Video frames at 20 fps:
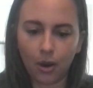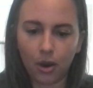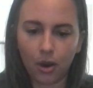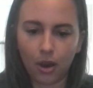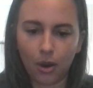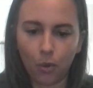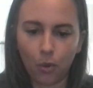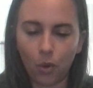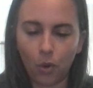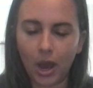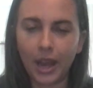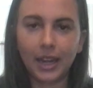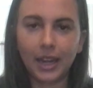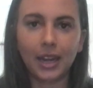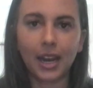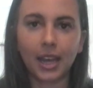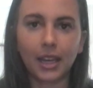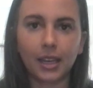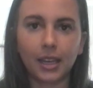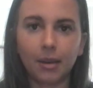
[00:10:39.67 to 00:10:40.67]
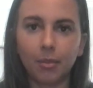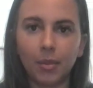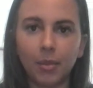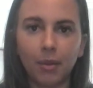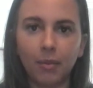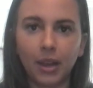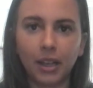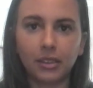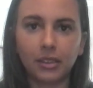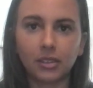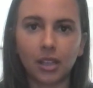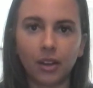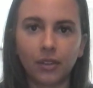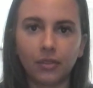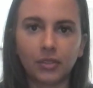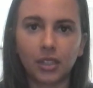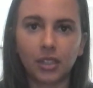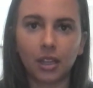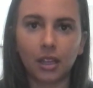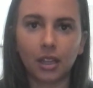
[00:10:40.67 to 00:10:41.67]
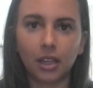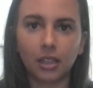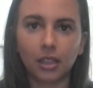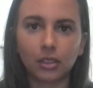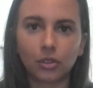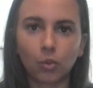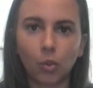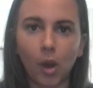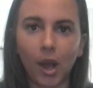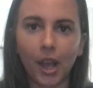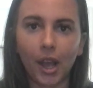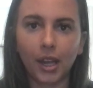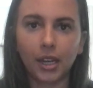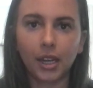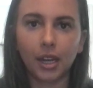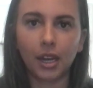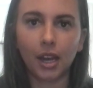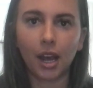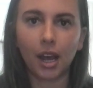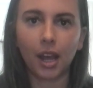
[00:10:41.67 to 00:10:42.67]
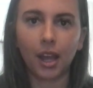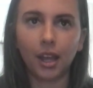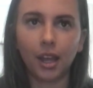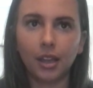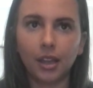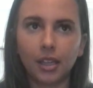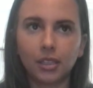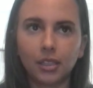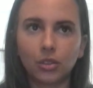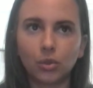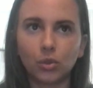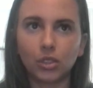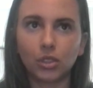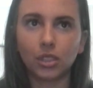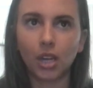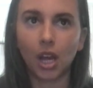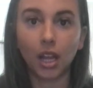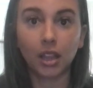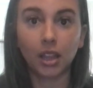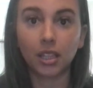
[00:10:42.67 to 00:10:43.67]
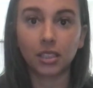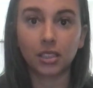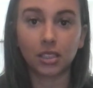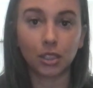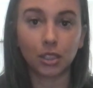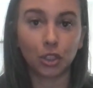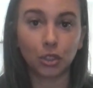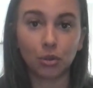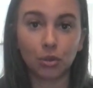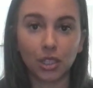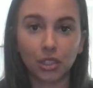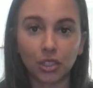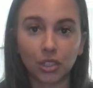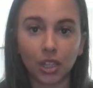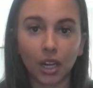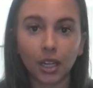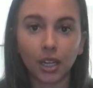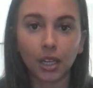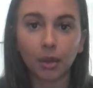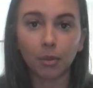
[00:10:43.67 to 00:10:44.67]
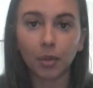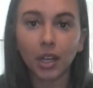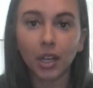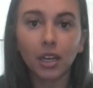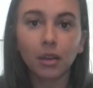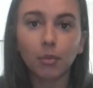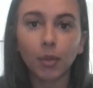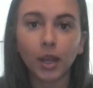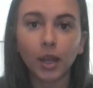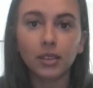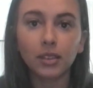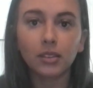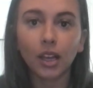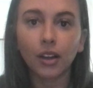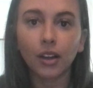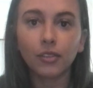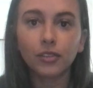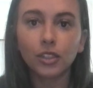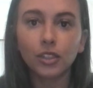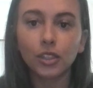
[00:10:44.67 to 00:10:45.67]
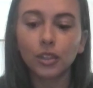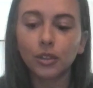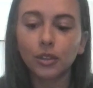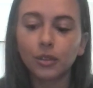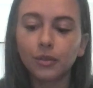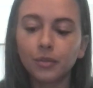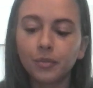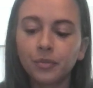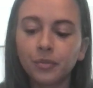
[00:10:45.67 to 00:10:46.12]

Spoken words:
why did I commit myself to this? This was not the situation I committed myself to.